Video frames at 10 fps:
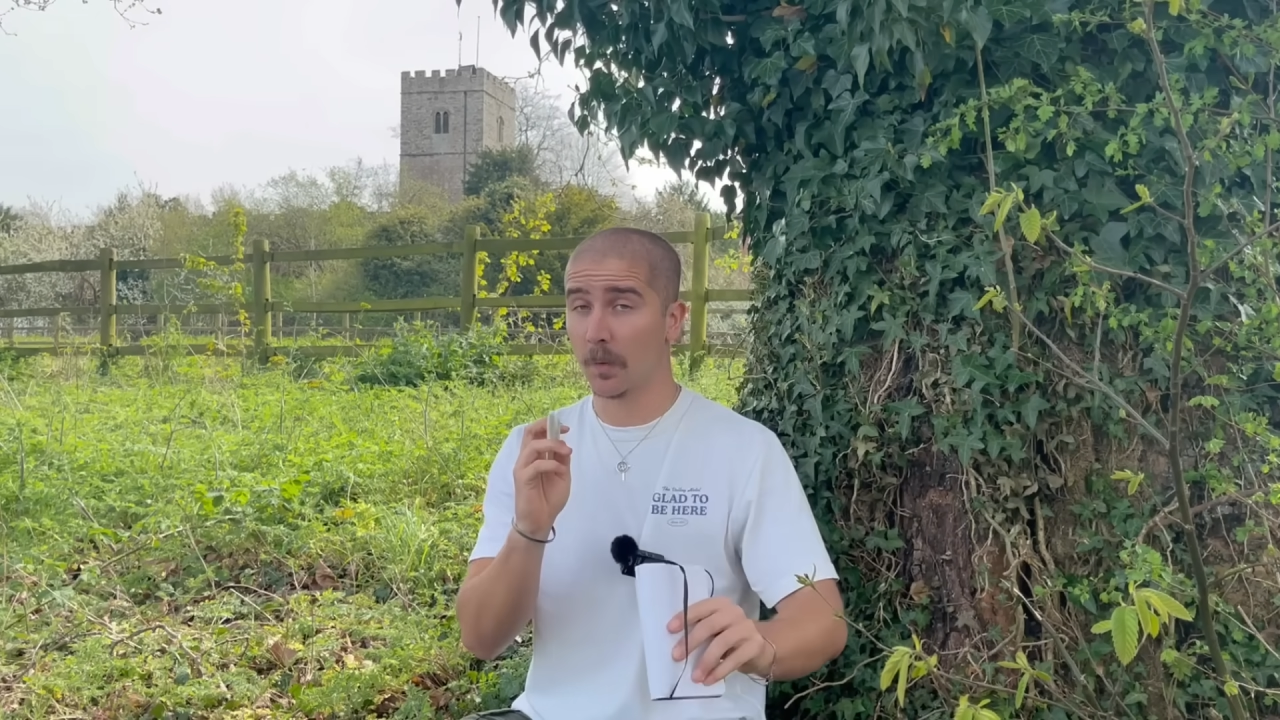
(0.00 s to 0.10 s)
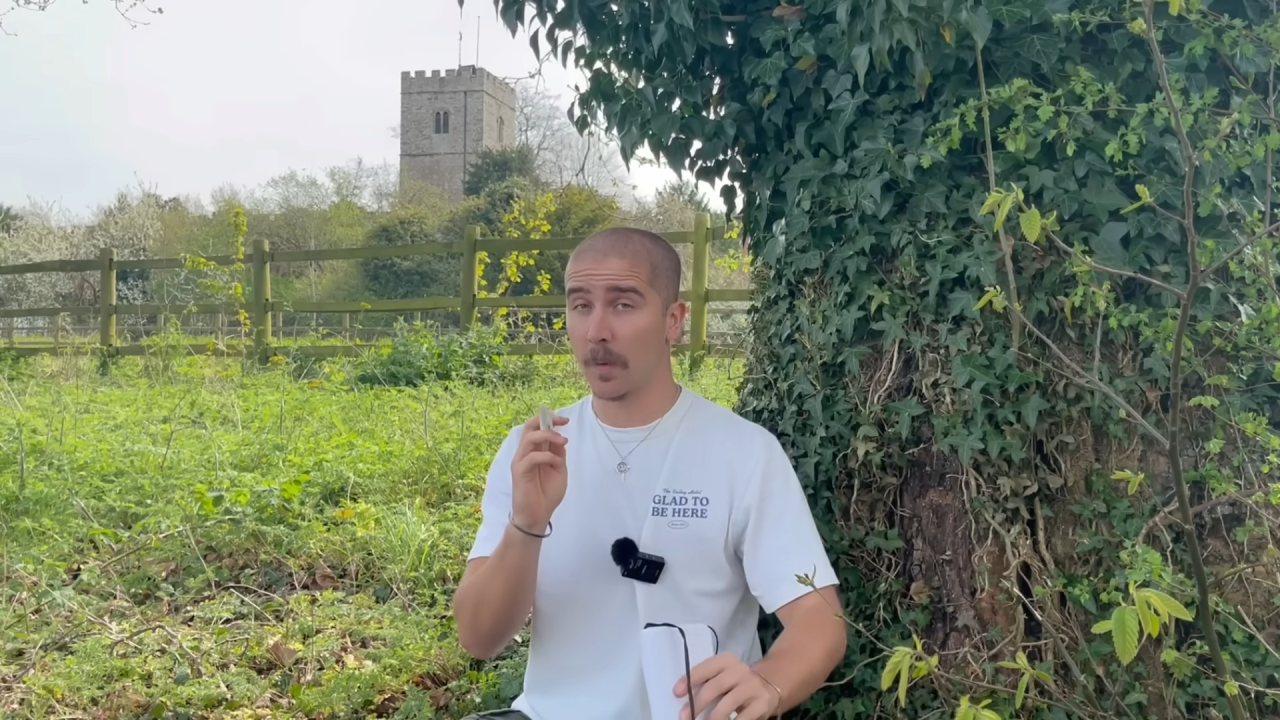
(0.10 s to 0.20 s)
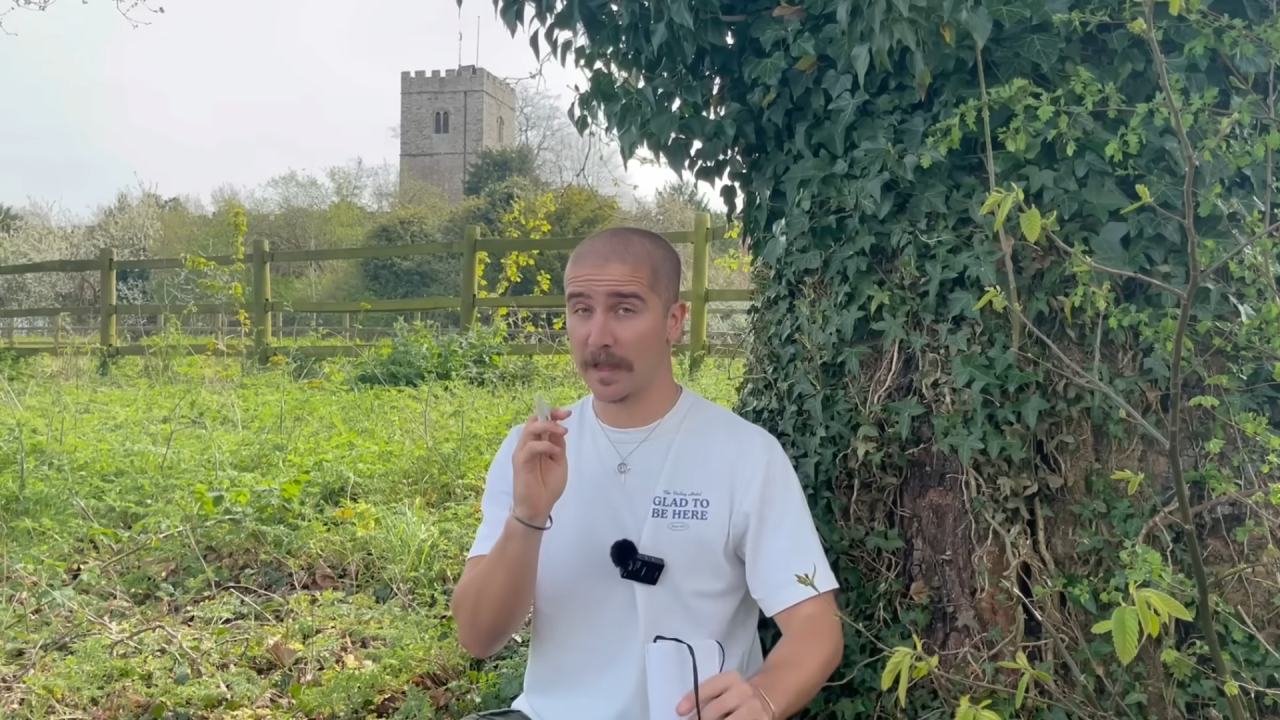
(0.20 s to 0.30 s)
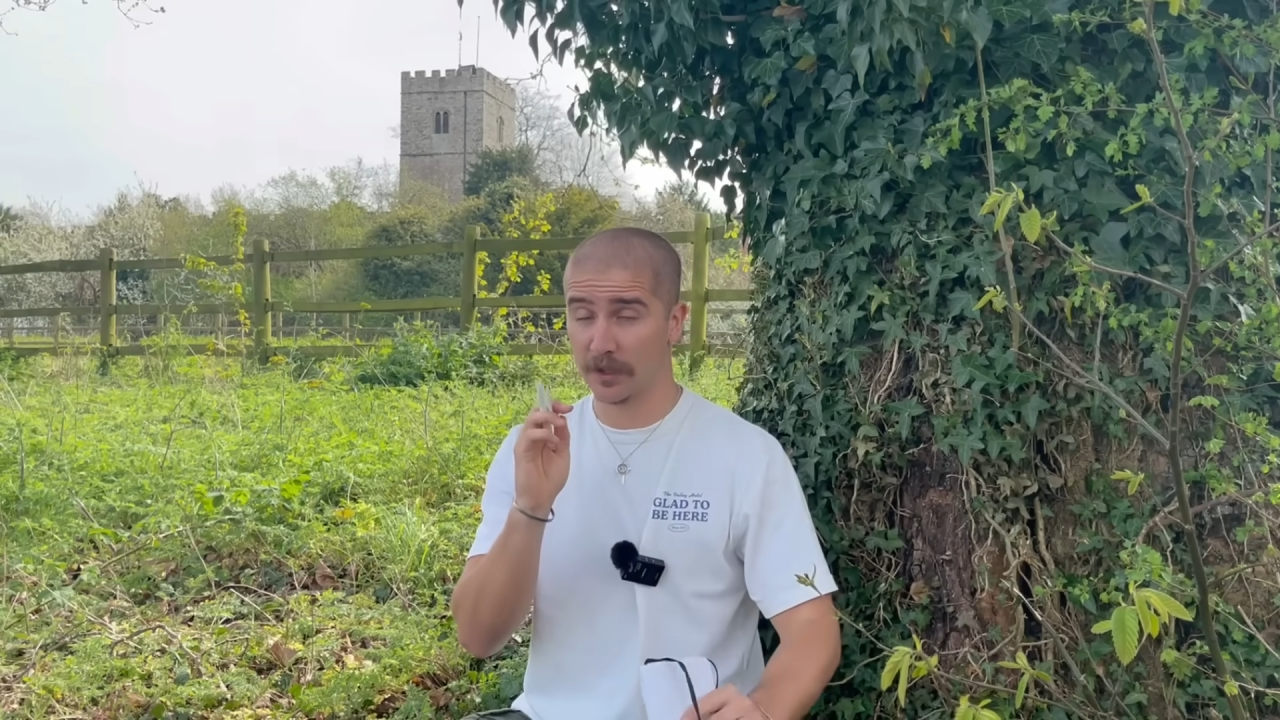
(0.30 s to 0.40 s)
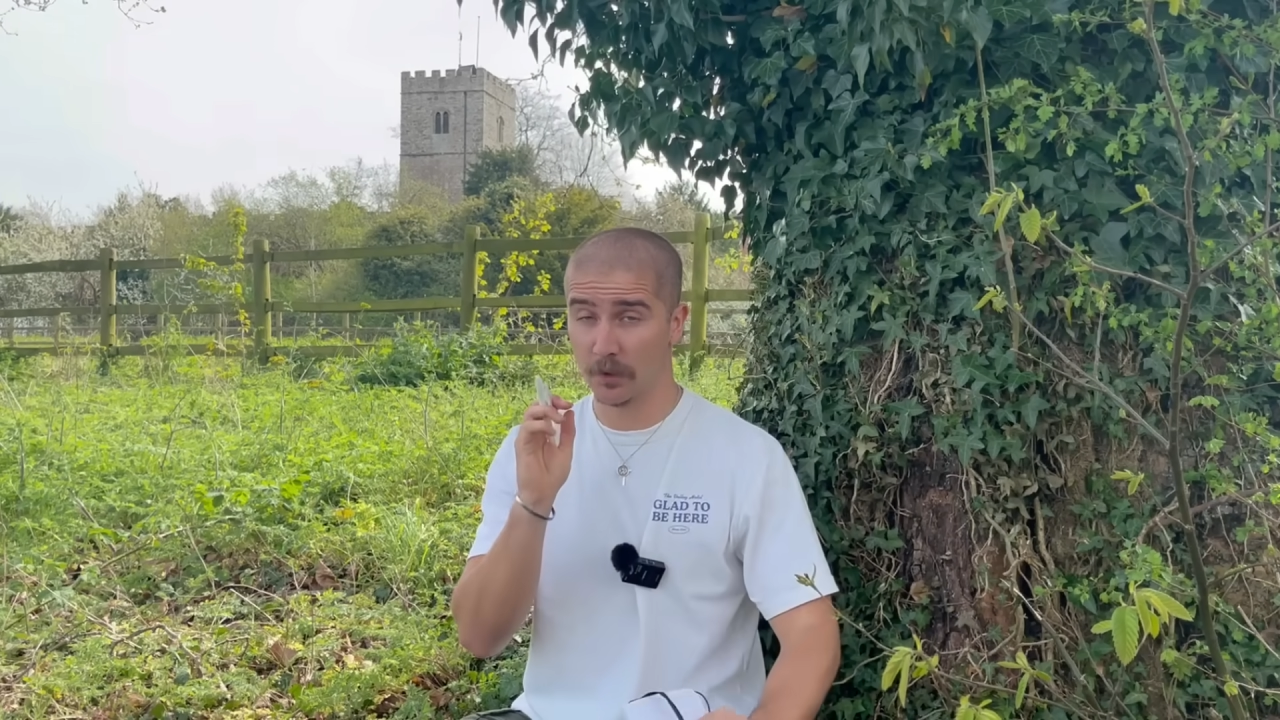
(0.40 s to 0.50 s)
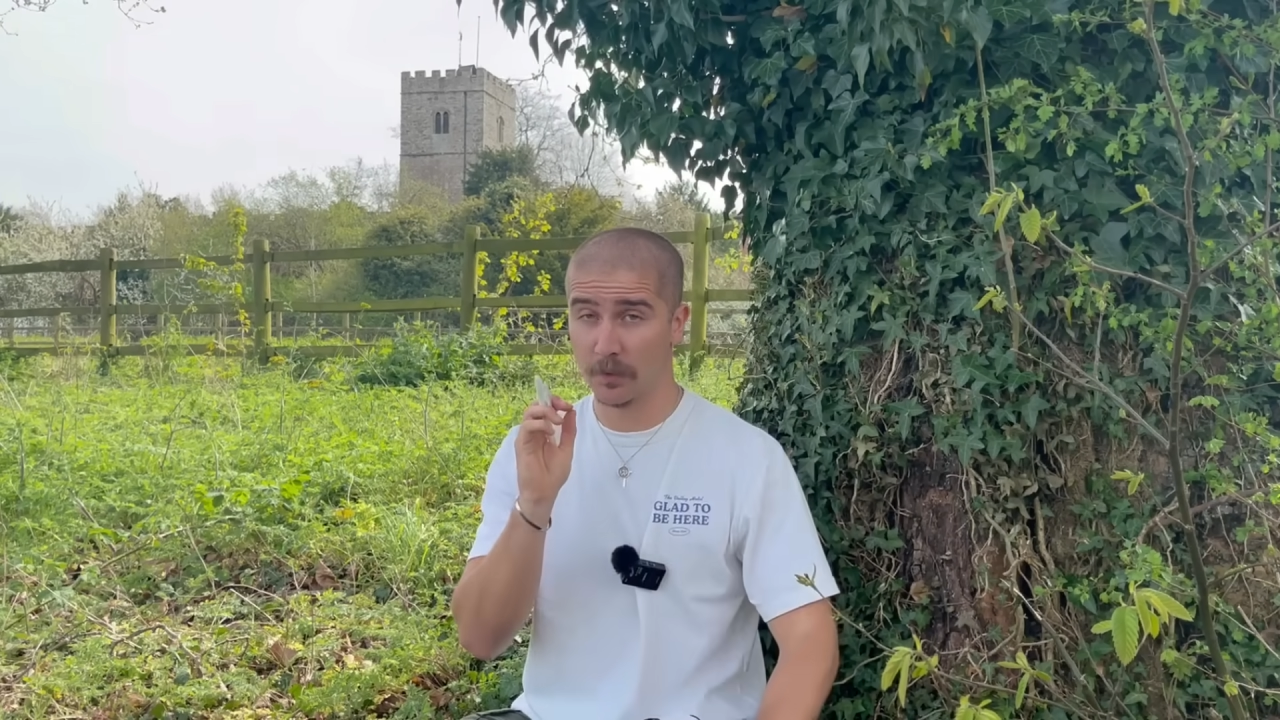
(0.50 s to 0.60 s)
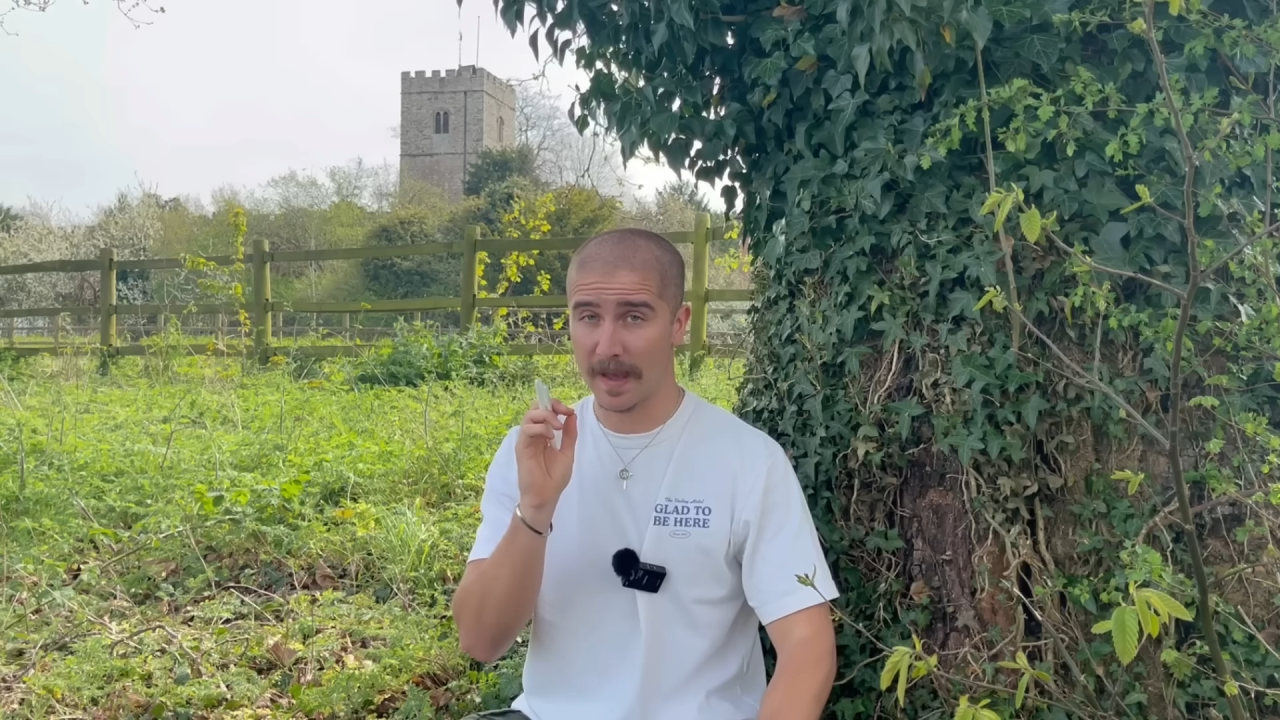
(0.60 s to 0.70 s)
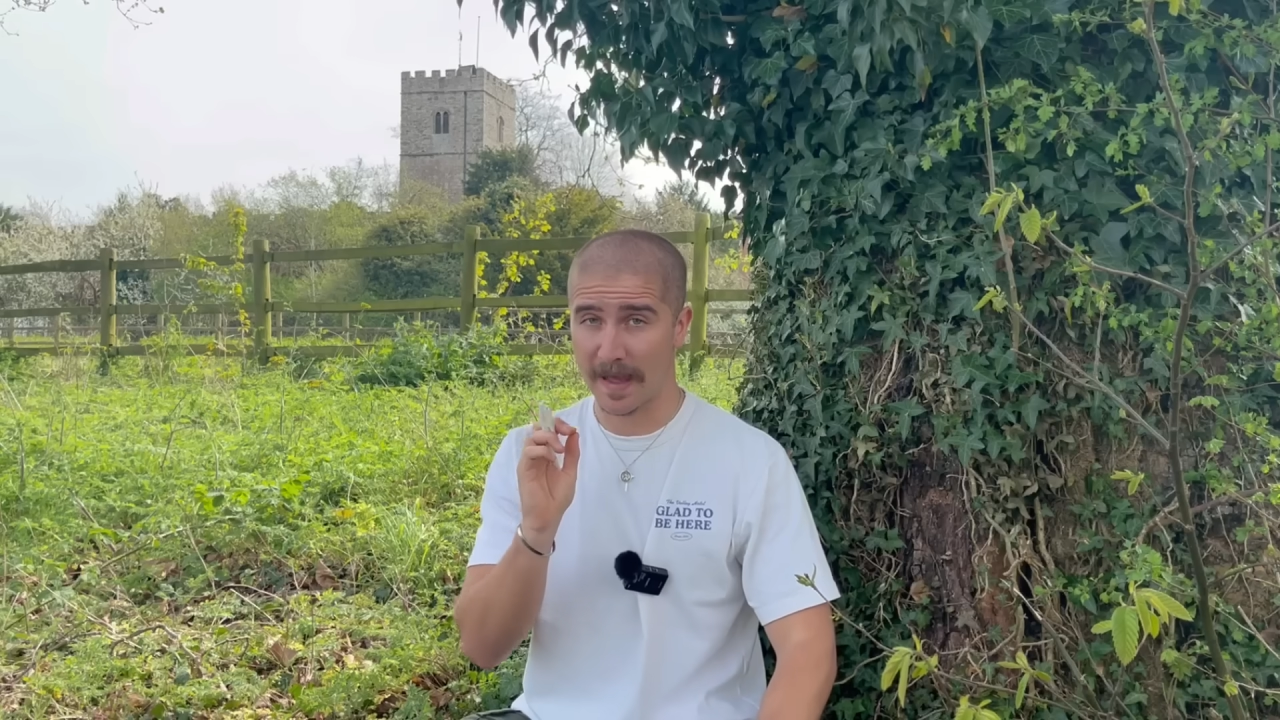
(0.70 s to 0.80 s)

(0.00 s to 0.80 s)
where you